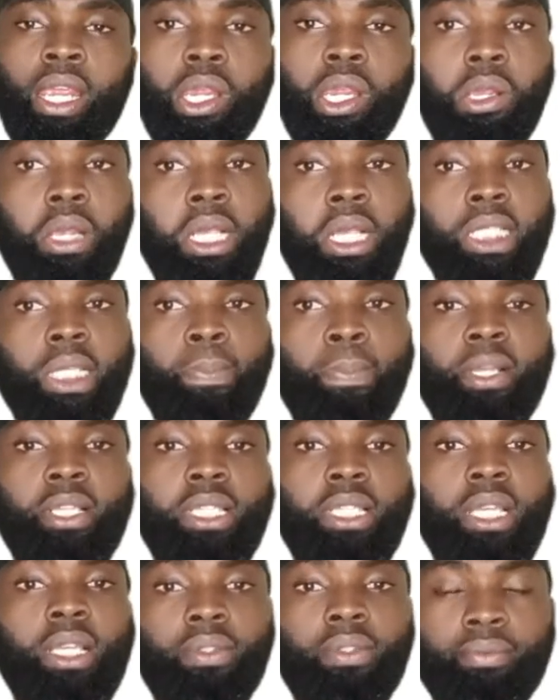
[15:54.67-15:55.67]
You can simply
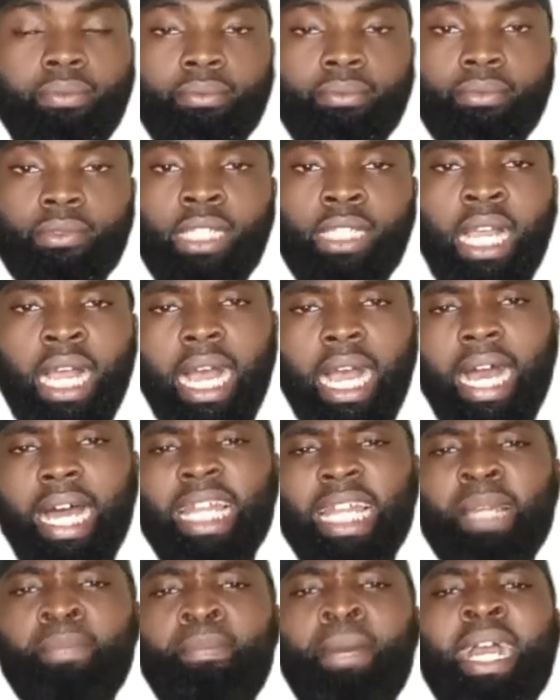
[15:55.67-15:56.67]
say
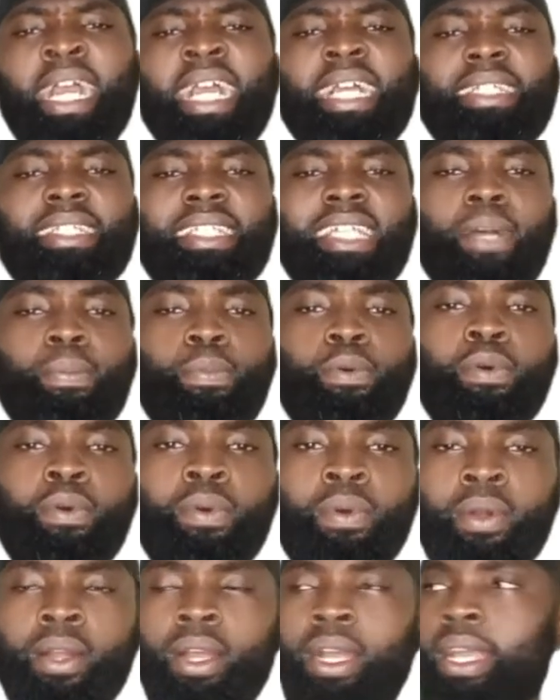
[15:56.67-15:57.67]

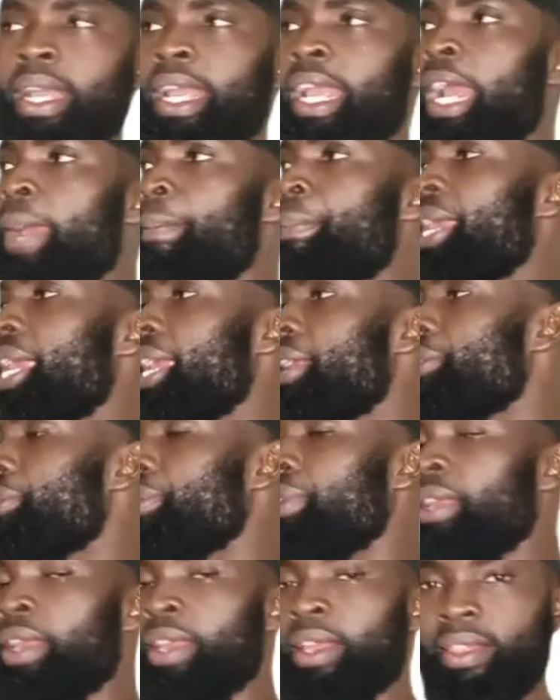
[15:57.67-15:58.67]
al-maktabu
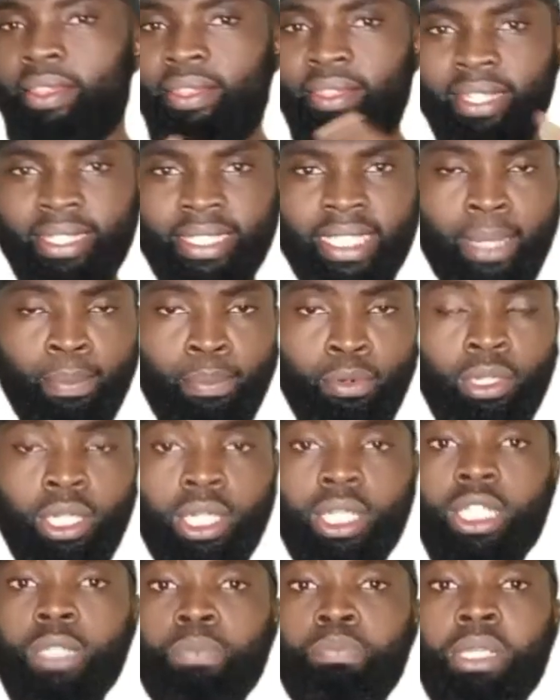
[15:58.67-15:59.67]
kabirun, the
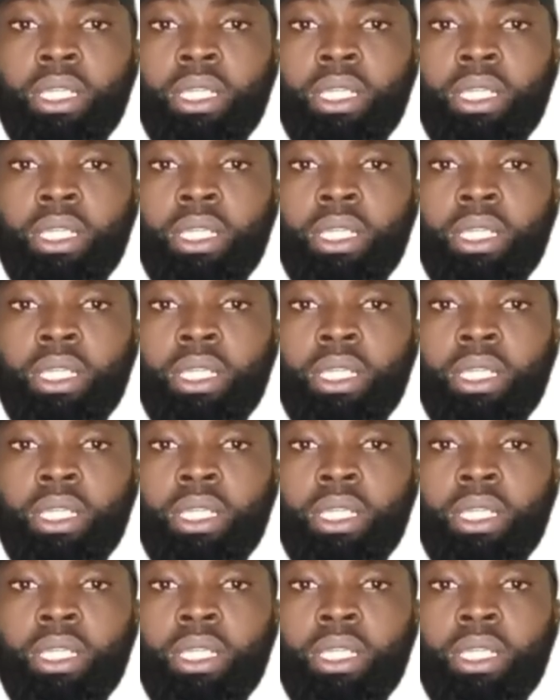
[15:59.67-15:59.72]
table is